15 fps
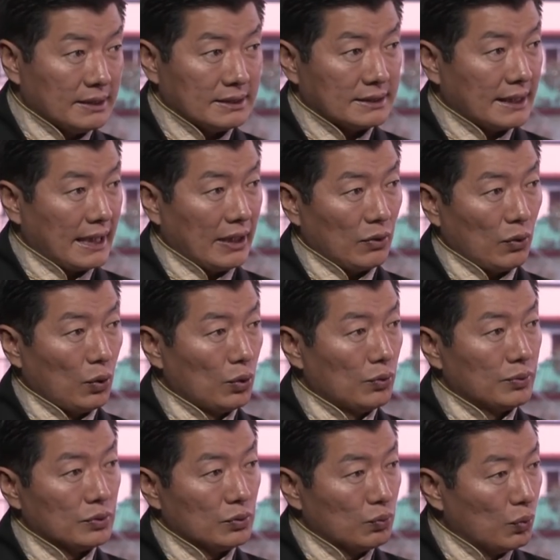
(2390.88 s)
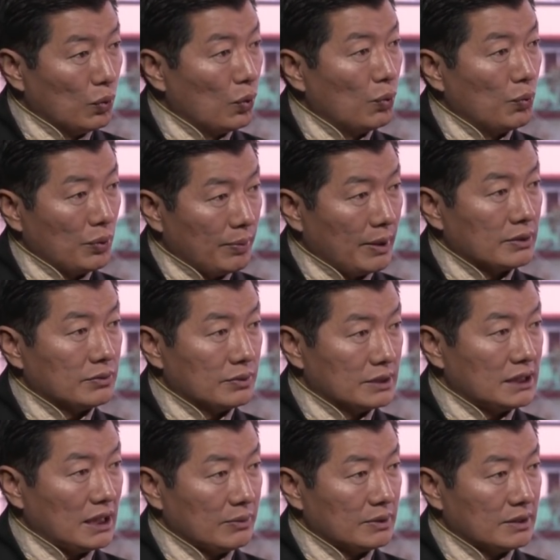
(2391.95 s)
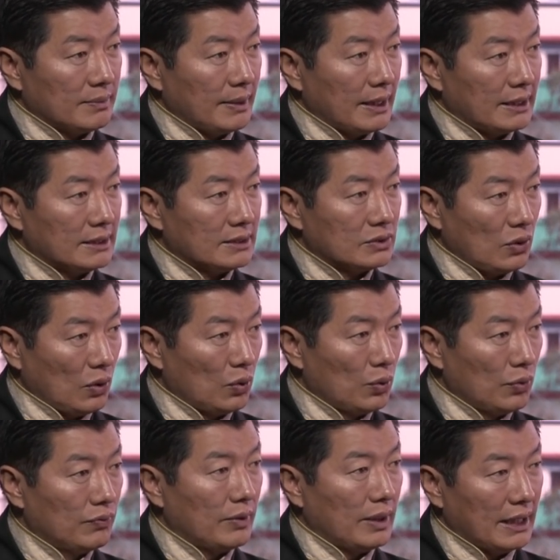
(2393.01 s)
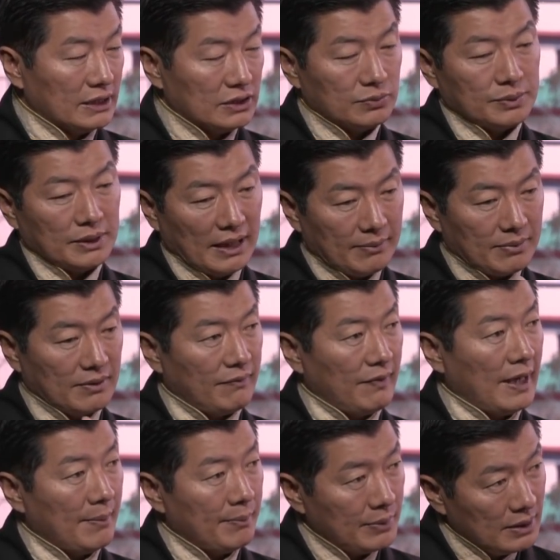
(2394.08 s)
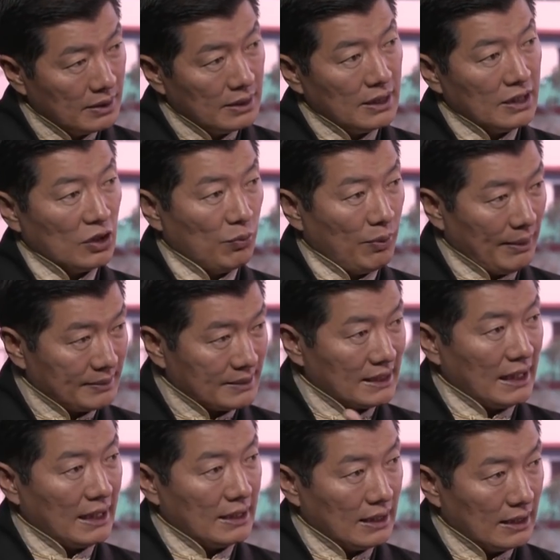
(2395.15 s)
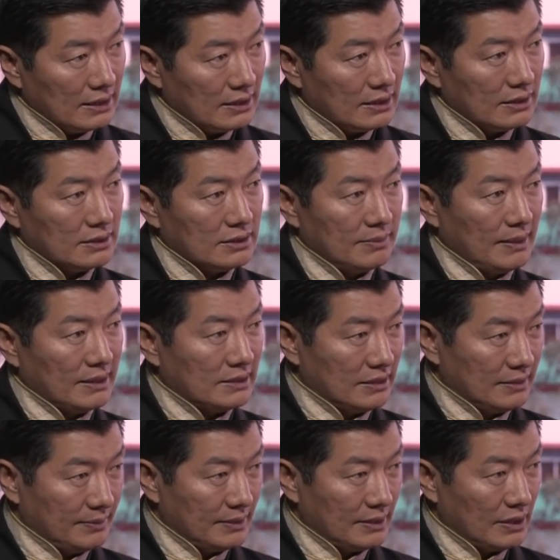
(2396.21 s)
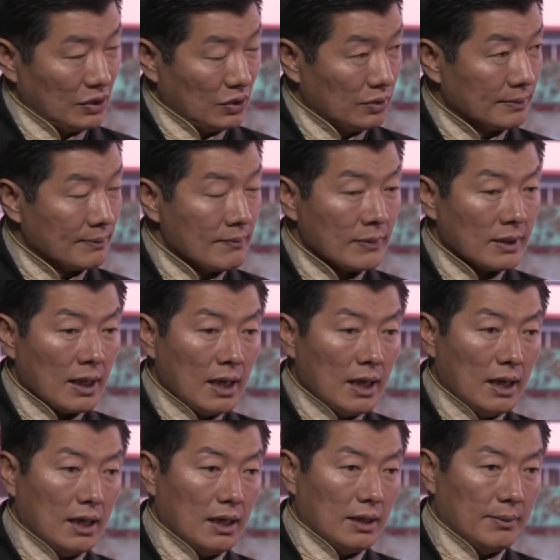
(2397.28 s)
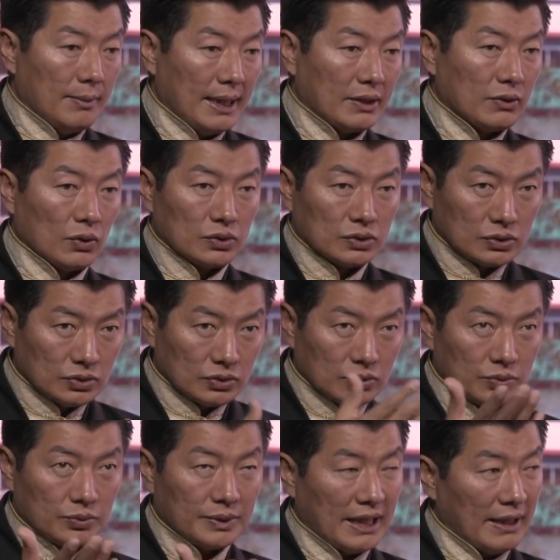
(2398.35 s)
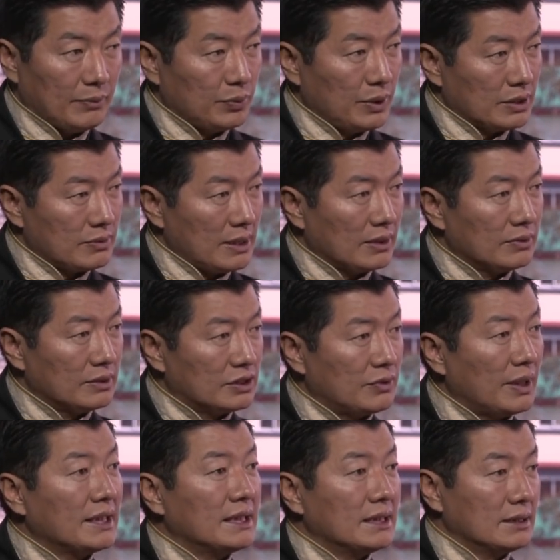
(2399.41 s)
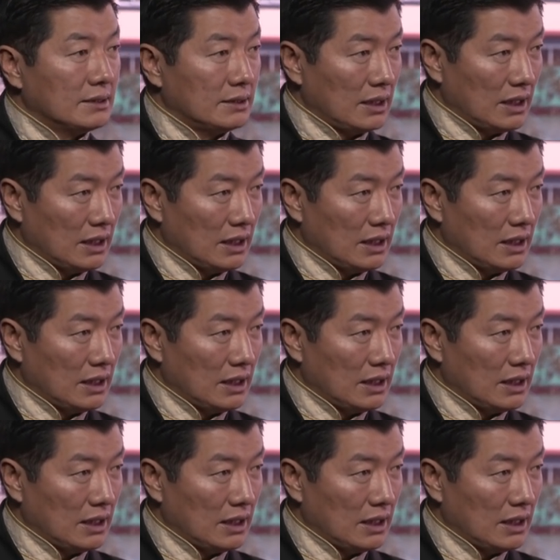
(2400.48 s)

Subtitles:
is scattered all over the world. We want to reach out to Tibetans all over, hence we have revamped the website and the TibetTV, you know. And also we are trying to strengthen